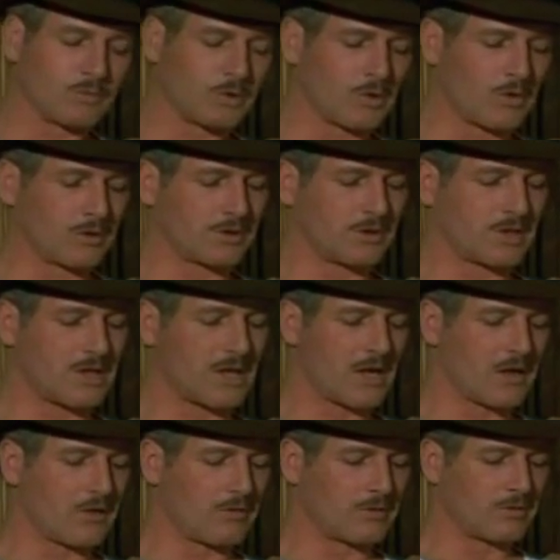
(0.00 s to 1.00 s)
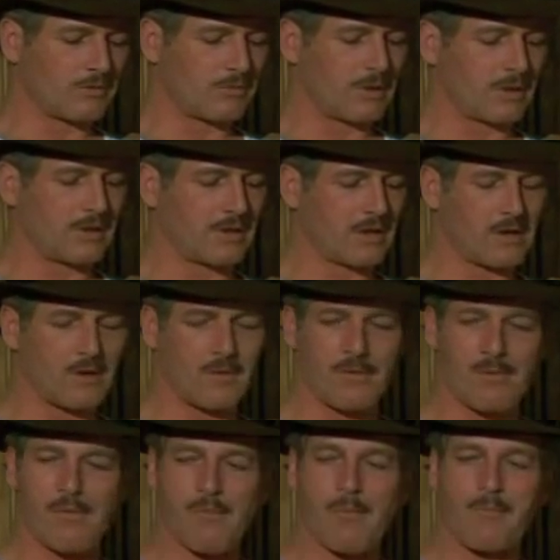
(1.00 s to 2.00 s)
Of course, Chicago was a rigged town.
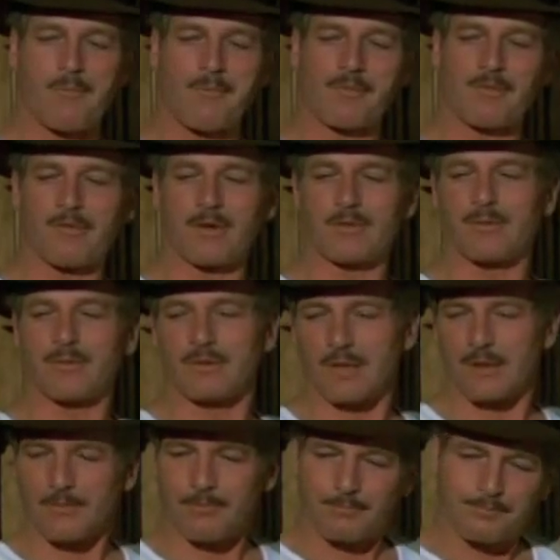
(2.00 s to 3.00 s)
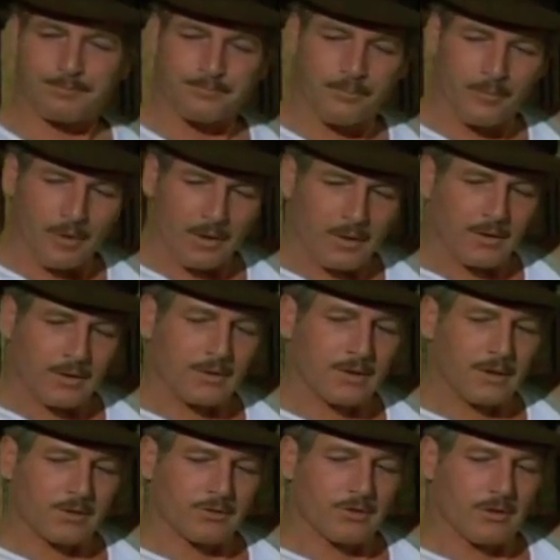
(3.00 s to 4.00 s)
Fix fixers in.
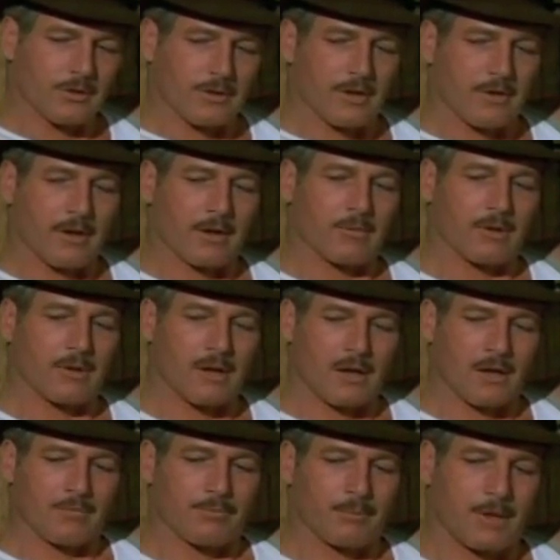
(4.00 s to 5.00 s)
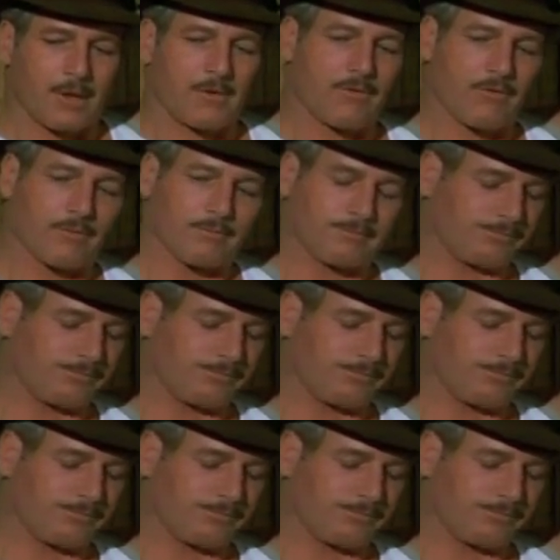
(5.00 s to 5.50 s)
Dicks took their end without a beef.